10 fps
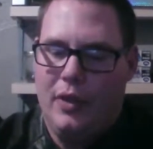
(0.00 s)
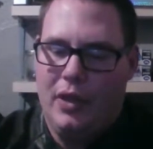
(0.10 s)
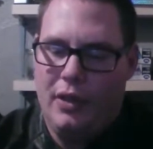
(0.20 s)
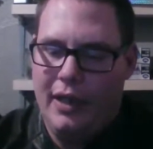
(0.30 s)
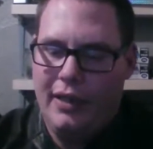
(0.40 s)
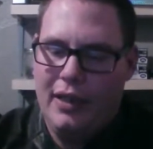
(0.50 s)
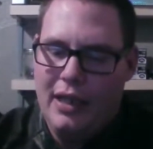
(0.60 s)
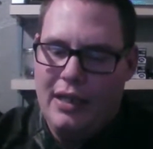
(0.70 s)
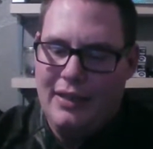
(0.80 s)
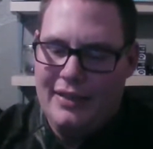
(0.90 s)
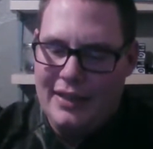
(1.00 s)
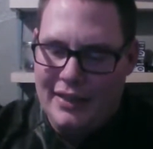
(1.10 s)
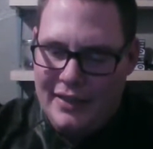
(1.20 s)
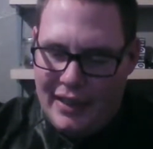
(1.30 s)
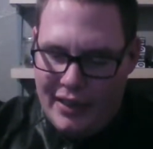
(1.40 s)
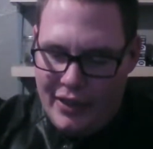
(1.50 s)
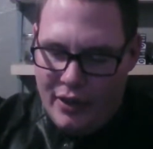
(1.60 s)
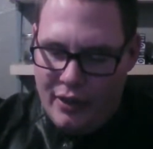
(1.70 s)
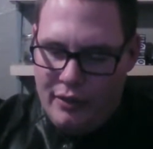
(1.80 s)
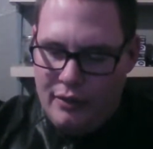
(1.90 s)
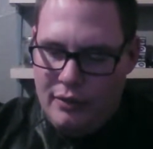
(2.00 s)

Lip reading: All right. Let's see the second card.